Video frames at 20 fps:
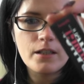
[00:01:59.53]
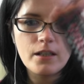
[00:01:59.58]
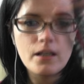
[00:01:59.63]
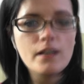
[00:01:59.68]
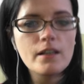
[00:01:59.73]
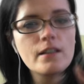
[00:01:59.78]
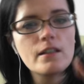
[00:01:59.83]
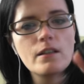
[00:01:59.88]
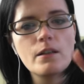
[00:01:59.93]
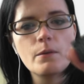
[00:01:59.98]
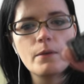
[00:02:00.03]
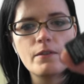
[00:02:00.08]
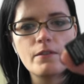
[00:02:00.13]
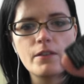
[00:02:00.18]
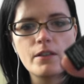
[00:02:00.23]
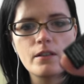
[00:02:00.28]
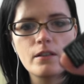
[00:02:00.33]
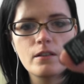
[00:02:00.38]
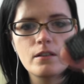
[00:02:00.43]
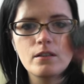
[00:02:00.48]
I don't know if I
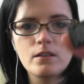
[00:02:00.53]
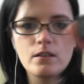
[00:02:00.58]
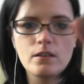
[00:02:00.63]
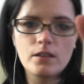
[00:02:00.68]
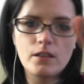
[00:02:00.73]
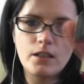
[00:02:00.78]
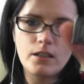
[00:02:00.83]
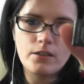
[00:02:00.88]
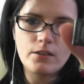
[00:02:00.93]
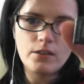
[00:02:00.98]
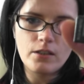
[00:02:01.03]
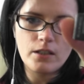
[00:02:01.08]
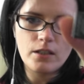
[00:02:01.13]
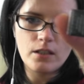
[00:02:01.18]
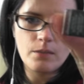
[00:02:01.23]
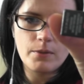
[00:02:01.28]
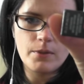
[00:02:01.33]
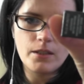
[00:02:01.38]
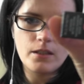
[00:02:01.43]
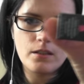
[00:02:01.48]
can I turn it that
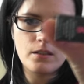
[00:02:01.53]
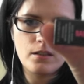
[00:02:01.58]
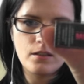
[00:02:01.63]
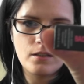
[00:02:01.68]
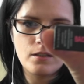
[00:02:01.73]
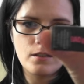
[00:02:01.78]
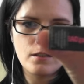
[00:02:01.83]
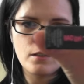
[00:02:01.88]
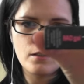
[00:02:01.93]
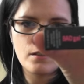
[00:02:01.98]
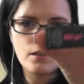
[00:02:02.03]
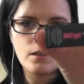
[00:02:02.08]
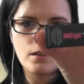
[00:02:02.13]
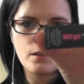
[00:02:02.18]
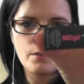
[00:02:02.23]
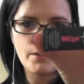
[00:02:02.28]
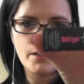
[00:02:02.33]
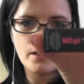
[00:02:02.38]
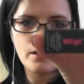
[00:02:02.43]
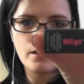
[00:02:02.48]
way. There we go.